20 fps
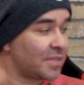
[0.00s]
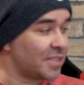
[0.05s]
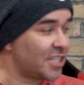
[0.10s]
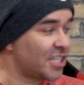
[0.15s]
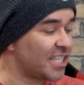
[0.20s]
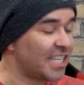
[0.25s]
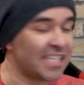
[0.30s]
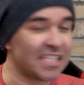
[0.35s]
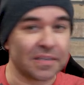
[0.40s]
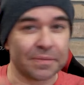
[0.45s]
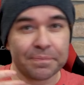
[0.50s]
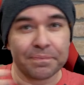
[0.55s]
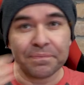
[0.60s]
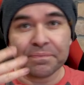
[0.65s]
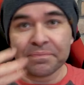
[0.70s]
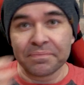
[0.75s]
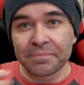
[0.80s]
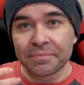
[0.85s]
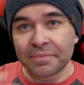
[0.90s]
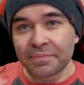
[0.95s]
just ate
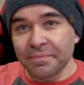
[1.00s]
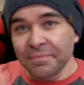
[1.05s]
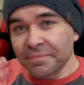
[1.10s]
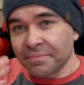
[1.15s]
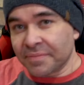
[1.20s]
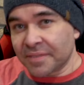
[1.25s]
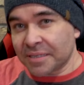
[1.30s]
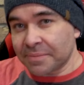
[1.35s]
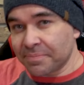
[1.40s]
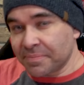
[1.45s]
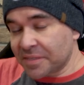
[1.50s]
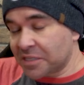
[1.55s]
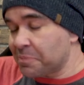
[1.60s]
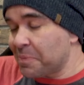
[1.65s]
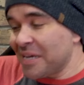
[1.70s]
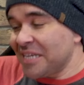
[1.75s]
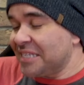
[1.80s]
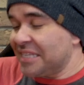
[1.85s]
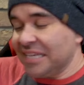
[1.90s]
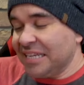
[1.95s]
something
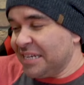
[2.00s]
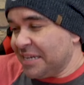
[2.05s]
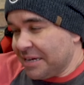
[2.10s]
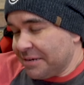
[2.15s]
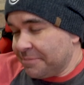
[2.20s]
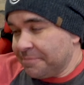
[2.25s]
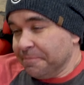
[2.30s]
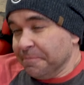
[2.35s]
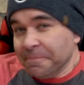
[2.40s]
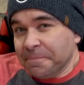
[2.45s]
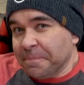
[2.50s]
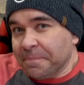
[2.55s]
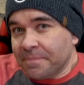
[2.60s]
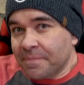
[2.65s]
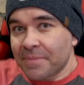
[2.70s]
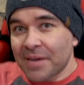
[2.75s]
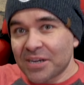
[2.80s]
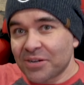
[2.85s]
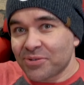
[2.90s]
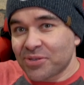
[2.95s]
spicy now.
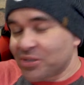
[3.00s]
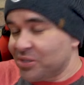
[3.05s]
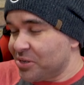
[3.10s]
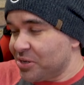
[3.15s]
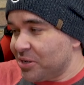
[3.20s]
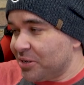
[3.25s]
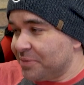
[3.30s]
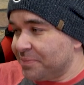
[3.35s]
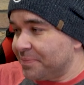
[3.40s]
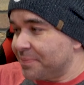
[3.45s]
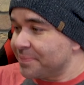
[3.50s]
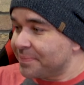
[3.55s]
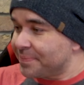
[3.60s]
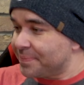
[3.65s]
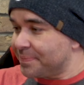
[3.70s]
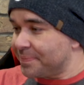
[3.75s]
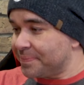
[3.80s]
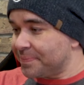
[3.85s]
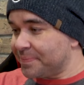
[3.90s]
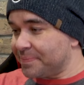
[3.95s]
My nose is all
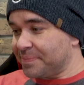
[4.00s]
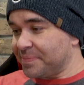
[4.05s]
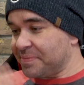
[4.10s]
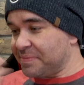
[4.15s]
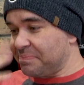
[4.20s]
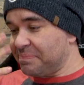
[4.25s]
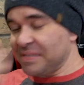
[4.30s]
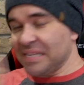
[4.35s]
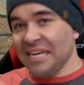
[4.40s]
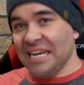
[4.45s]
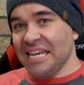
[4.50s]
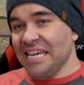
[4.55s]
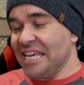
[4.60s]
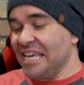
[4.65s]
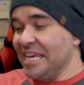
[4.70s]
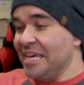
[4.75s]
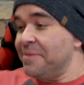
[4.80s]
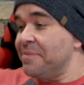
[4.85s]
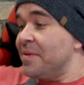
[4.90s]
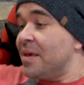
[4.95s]

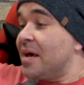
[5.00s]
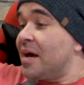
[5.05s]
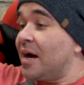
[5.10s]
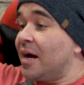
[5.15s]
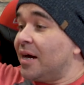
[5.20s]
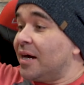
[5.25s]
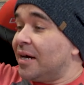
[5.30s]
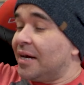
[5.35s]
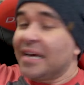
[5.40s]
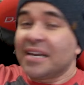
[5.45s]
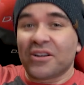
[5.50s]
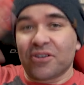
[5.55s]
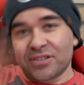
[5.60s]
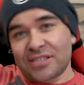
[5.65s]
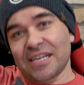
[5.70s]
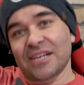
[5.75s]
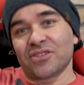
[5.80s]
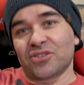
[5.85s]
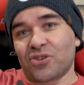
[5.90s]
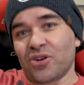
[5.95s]
leaky. I know it
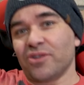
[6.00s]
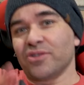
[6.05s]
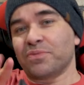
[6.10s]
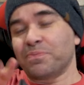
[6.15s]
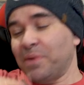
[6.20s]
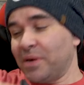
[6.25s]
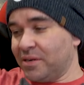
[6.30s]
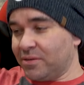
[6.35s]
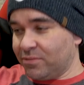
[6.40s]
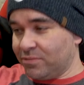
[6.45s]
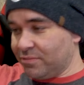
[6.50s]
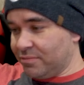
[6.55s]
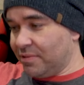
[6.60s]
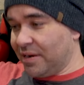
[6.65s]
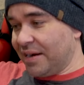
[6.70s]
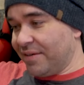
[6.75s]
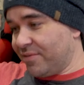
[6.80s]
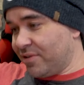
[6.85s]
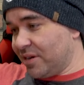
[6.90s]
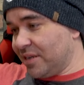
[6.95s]
sounds gross, but
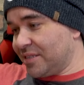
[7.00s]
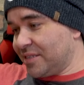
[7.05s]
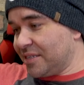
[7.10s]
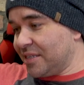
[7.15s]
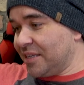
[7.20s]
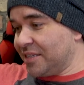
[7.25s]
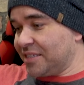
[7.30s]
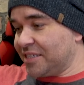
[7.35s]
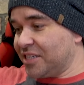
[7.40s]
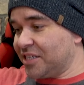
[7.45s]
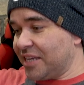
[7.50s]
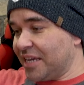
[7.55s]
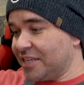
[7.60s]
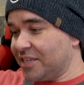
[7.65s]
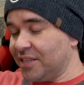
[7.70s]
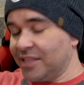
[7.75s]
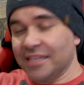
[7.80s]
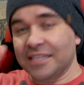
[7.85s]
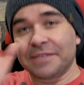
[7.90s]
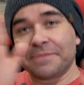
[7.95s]
whatever. Let's just get
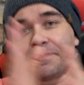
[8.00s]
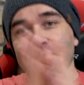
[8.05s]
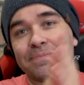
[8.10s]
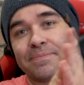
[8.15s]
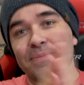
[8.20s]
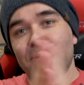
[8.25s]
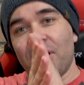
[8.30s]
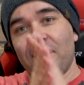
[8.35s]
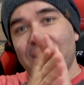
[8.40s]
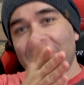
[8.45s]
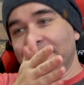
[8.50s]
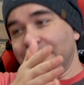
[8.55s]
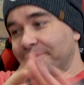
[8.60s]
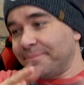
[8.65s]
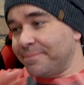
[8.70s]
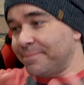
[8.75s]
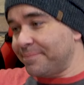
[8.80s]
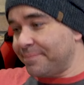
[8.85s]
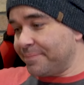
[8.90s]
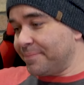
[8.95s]
to this. All right,
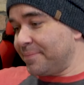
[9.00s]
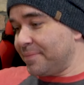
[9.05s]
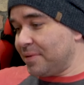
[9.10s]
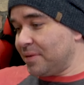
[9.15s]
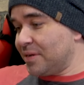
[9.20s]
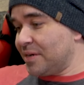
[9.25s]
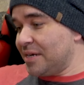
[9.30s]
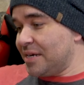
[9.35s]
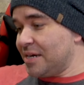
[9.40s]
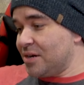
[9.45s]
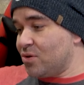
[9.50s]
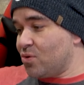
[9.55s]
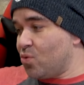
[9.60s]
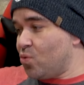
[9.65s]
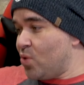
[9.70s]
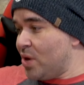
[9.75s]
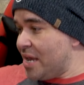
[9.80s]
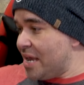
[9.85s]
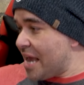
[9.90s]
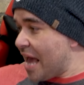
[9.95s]

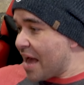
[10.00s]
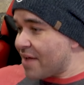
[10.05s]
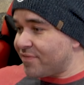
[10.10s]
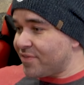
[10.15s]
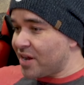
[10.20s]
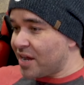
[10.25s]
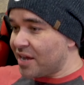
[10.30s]
we have